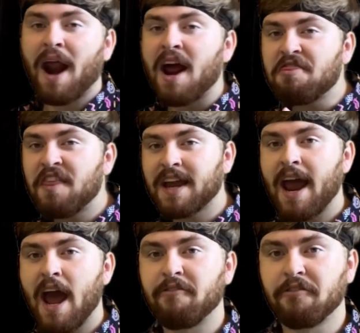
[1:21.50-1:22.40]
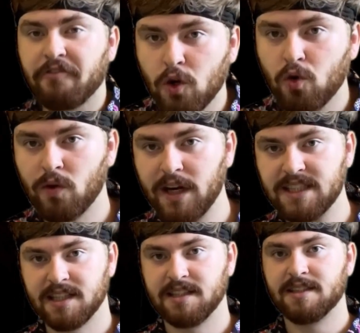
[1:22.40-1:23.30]
But I think I have a few
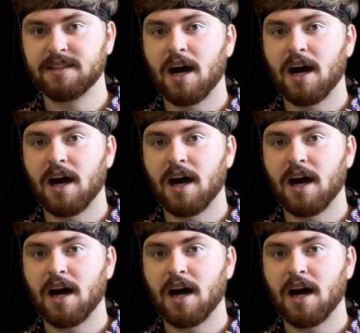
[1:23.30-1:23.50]
reasons